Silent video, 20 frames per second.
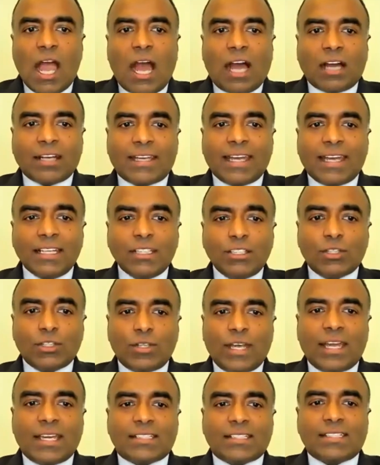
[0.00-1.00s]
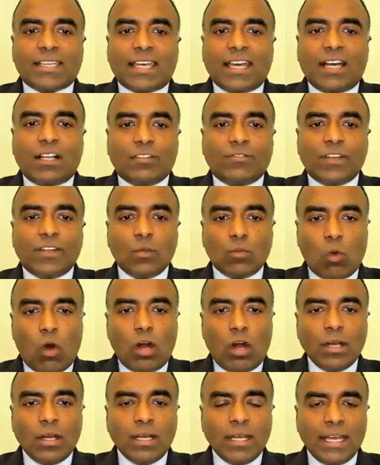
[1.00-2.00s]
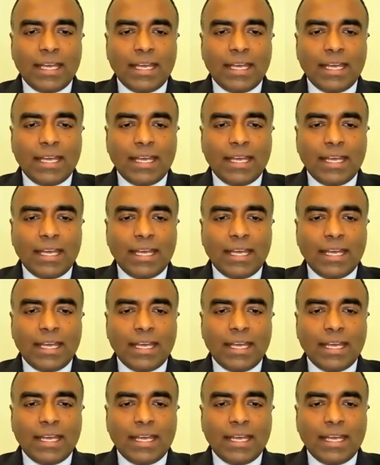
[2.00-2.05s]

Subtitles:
Our guest today is Kelvin Wong.